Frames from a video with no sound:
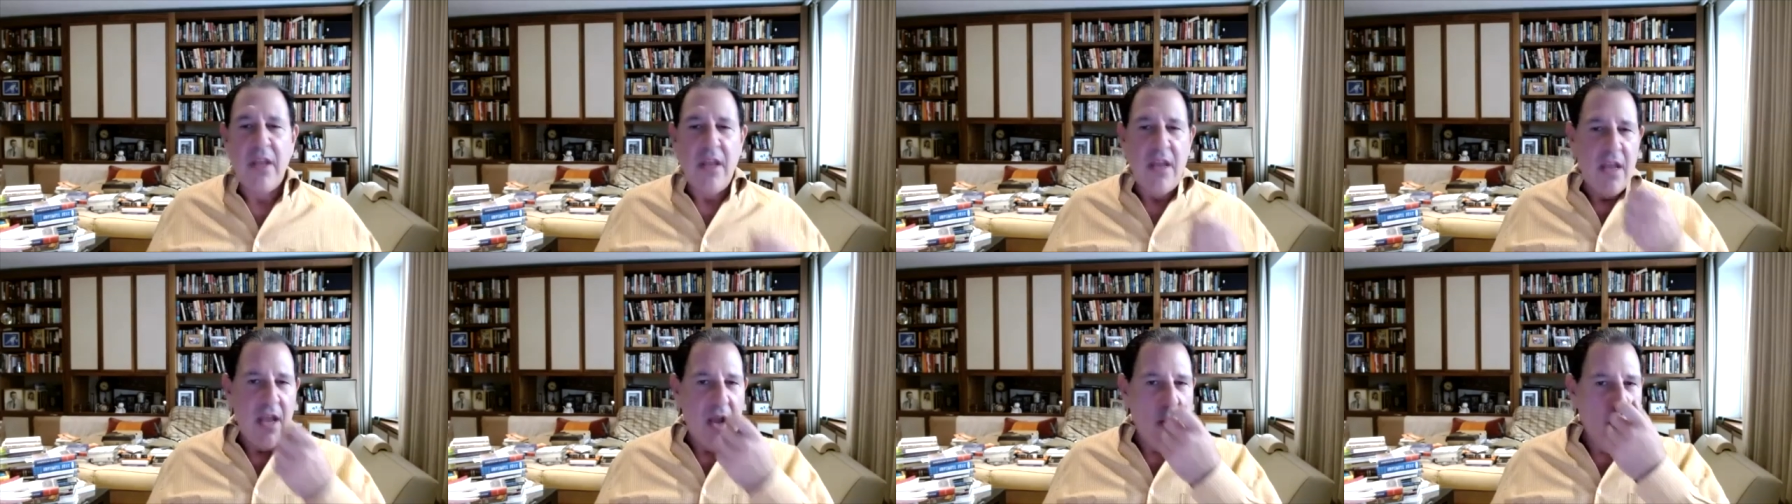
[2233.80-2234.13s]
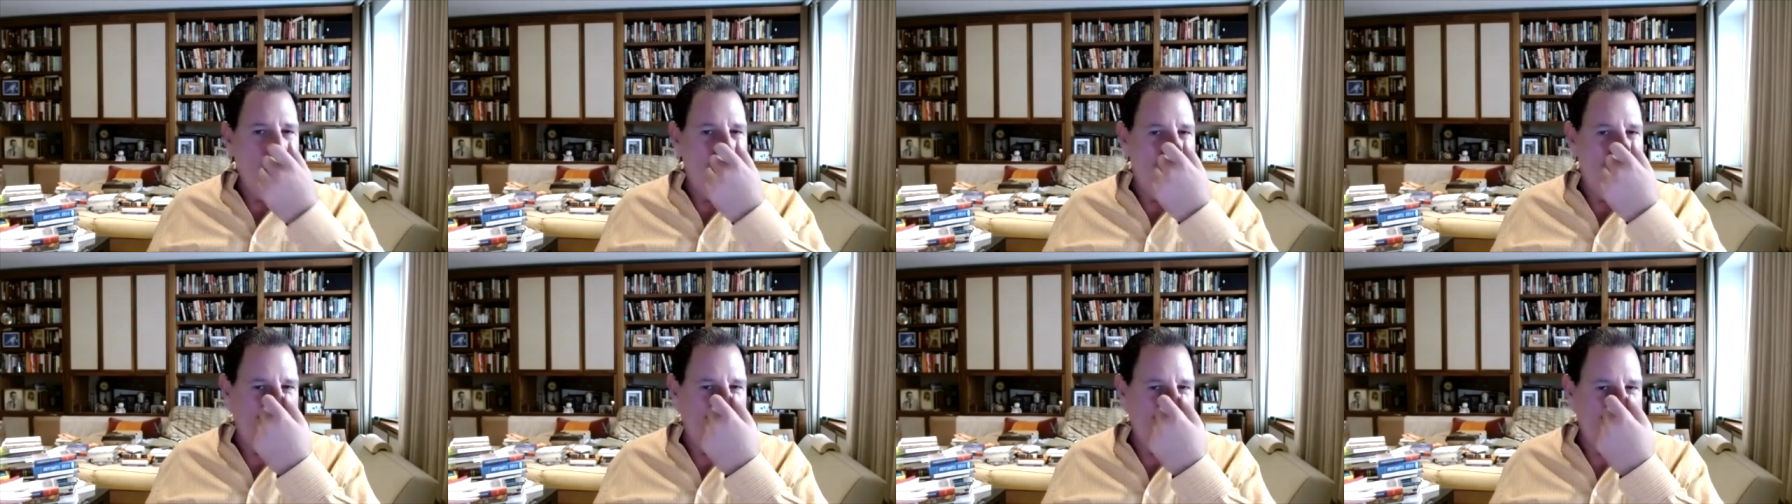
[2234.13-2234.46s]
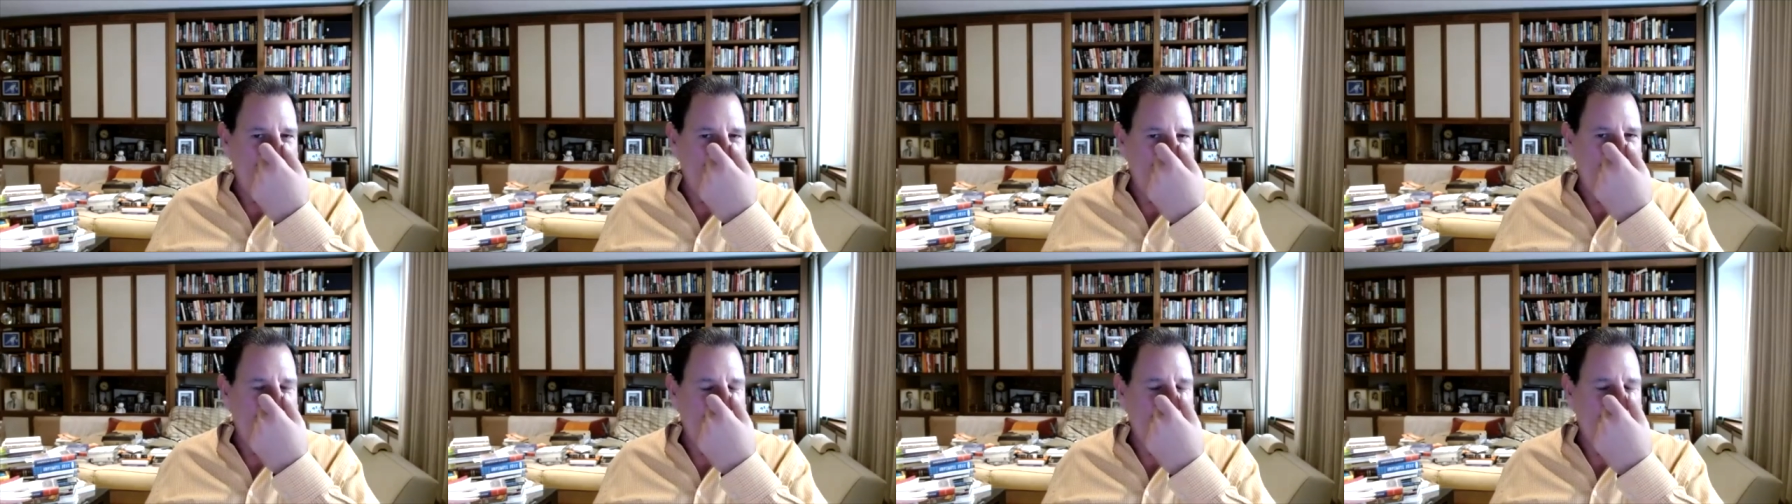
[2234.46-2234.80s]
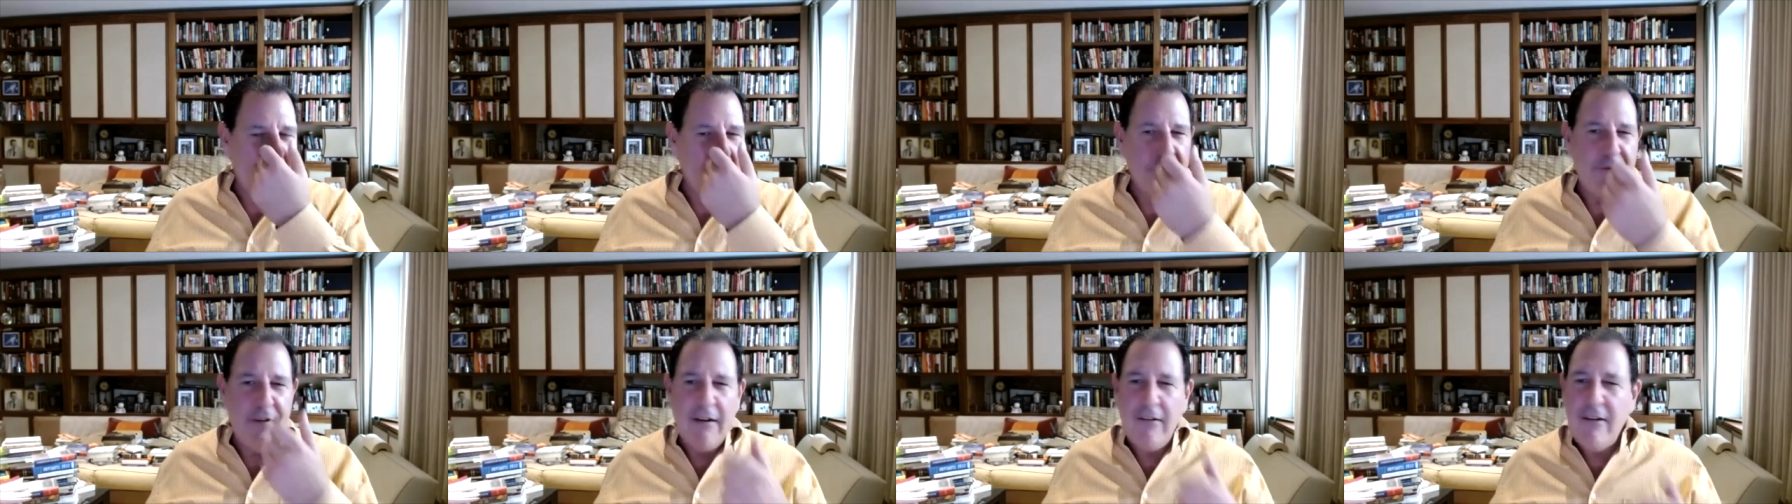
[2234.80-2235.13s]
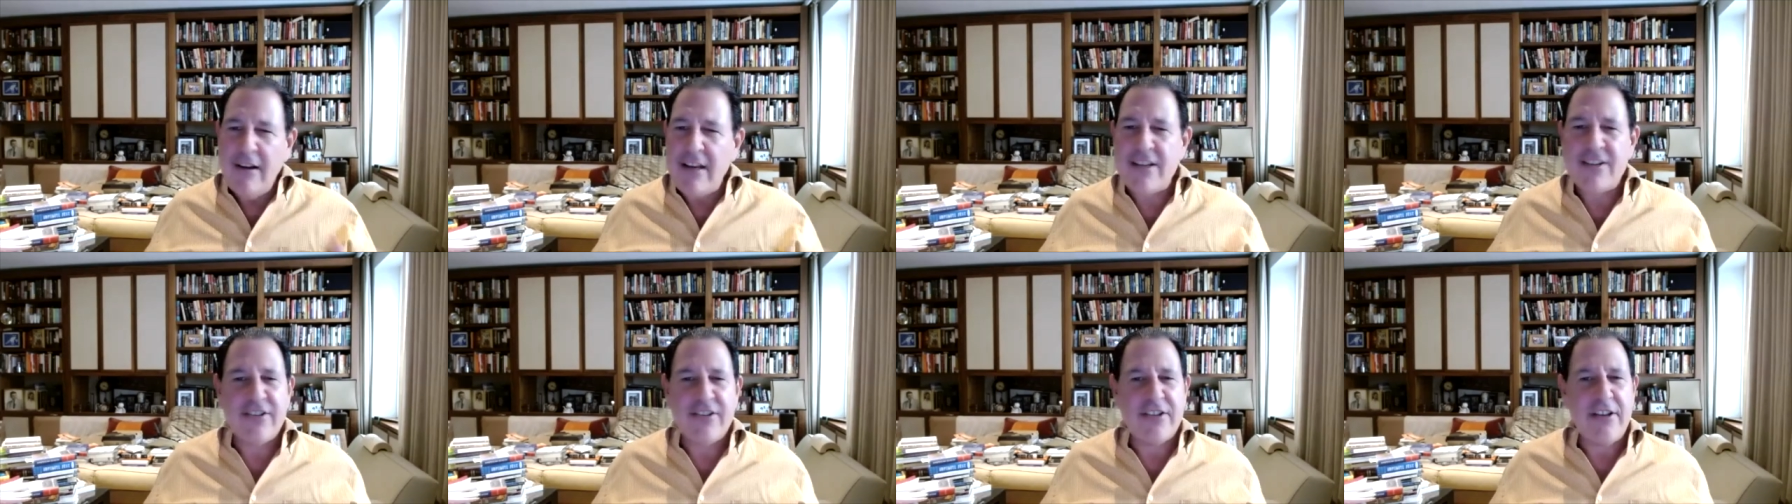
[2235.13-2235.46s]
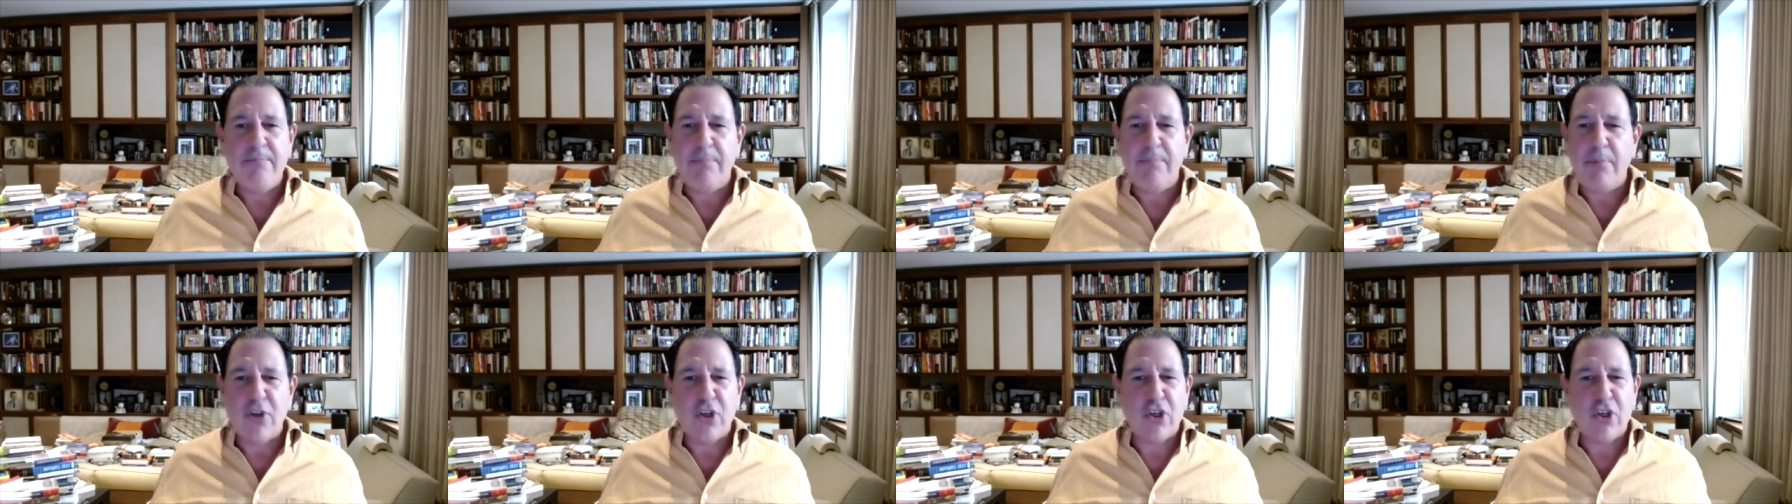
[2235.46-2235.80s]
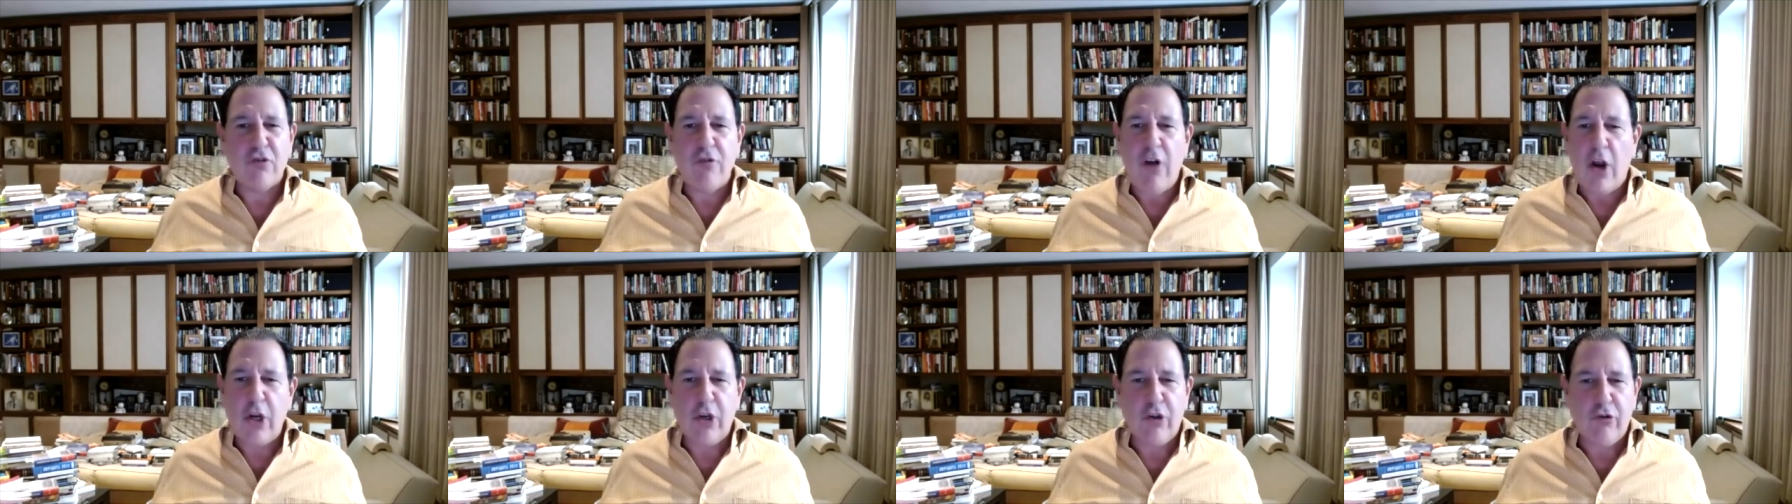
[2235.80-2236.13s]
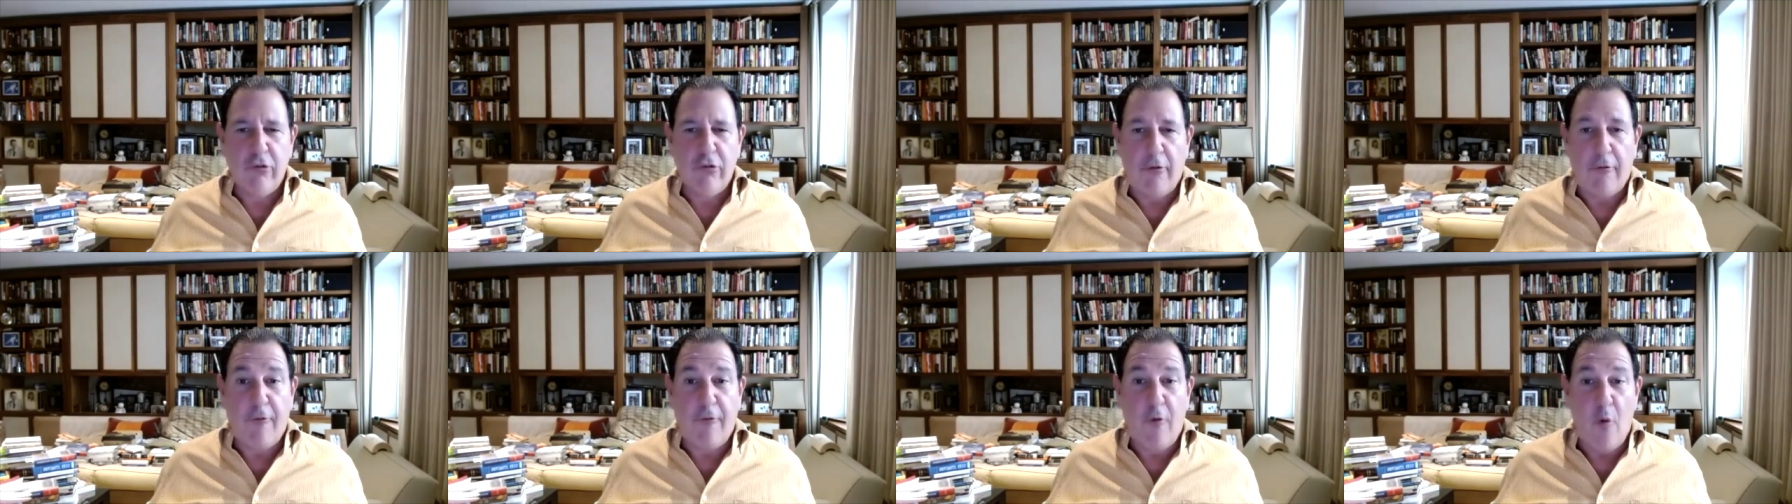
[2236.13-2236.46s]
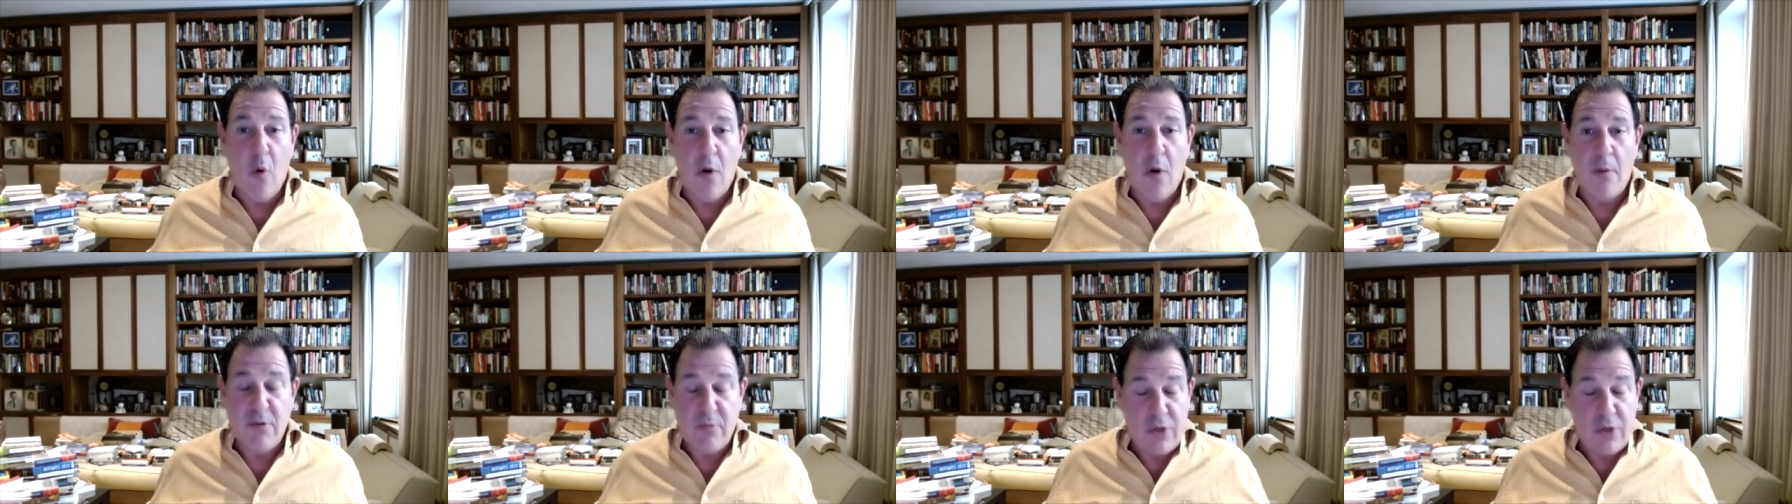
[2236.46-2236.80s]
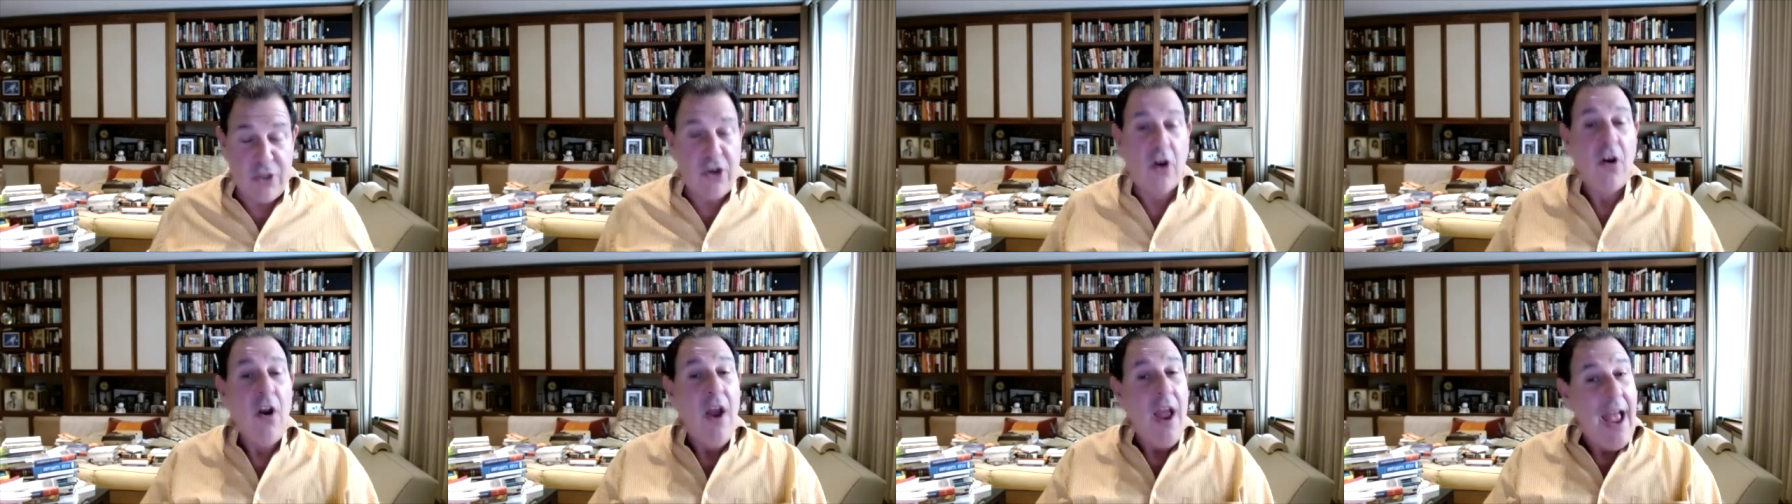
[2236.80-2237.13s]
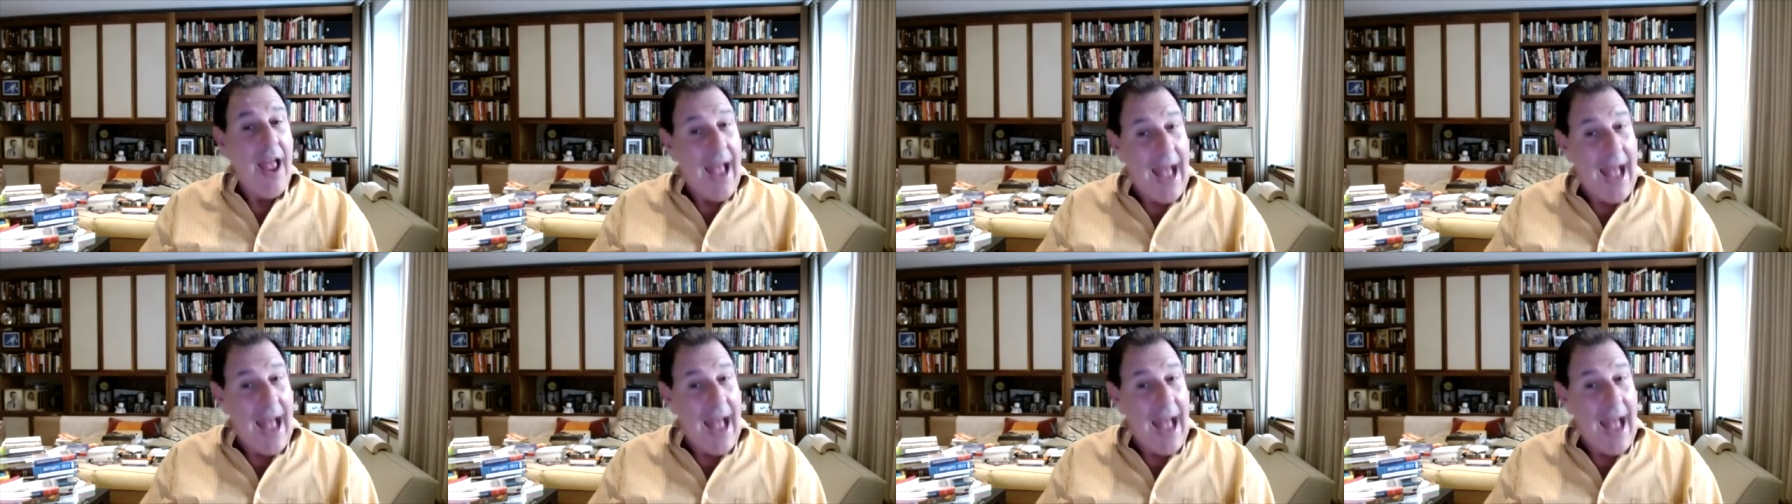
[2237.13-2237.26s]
Well, there are very simple structural forms which are